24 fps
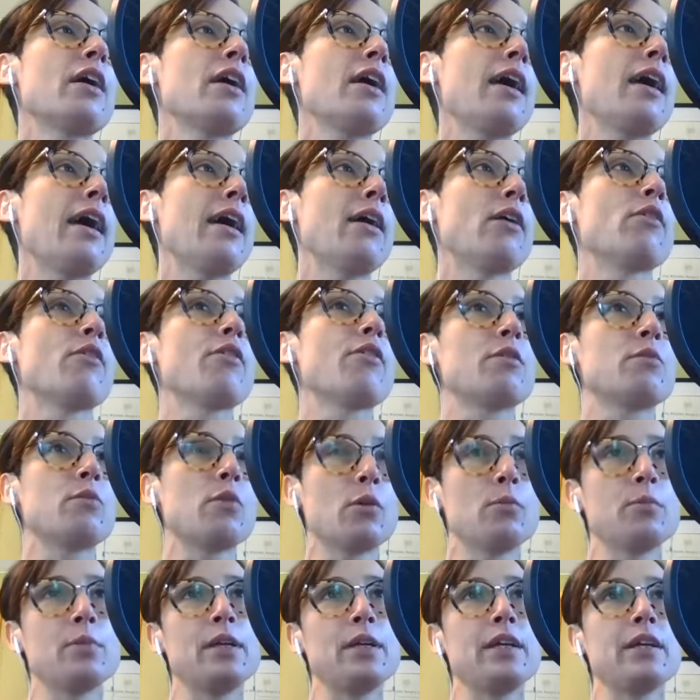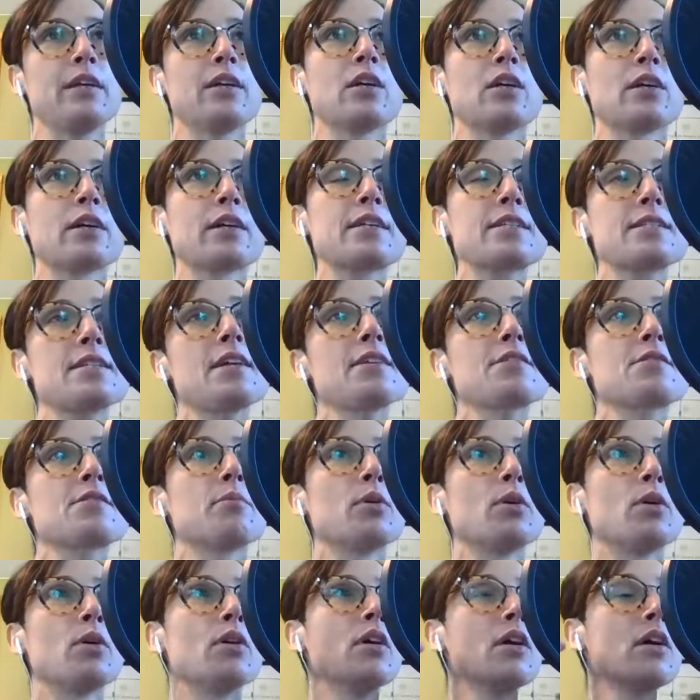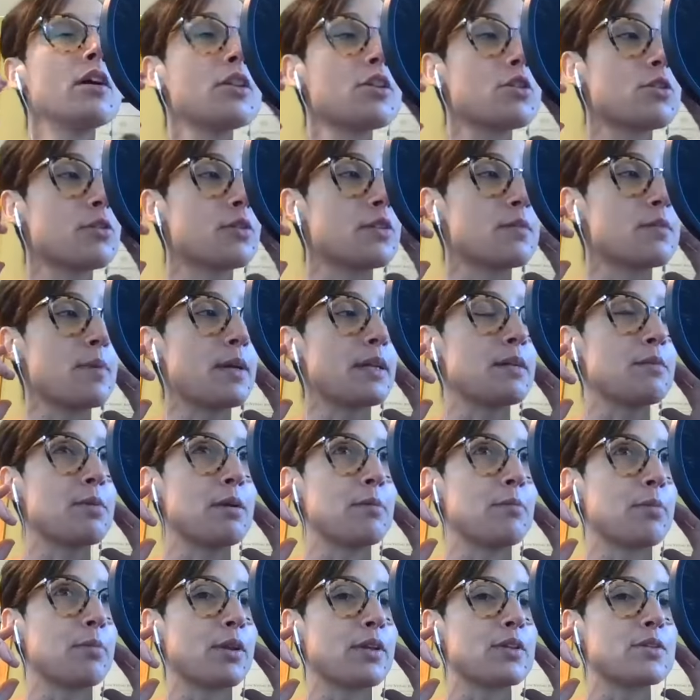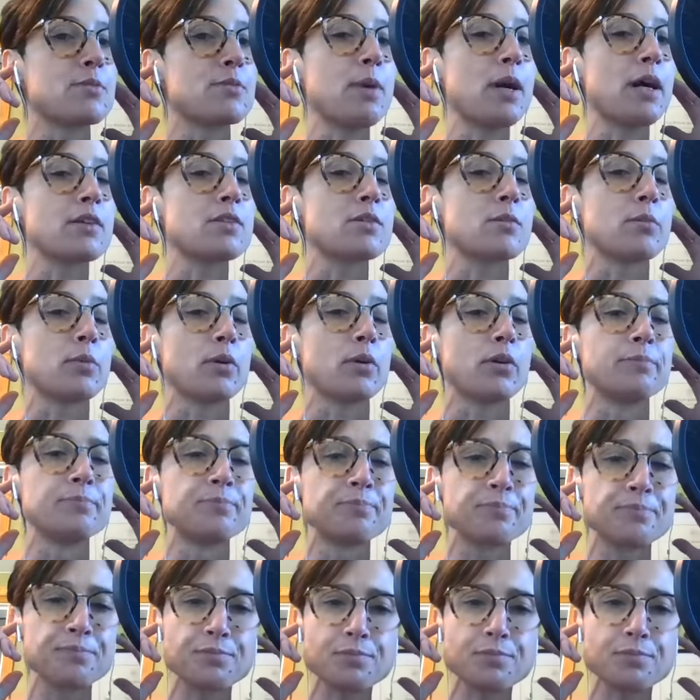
health and well being are accessible to as many people as possible?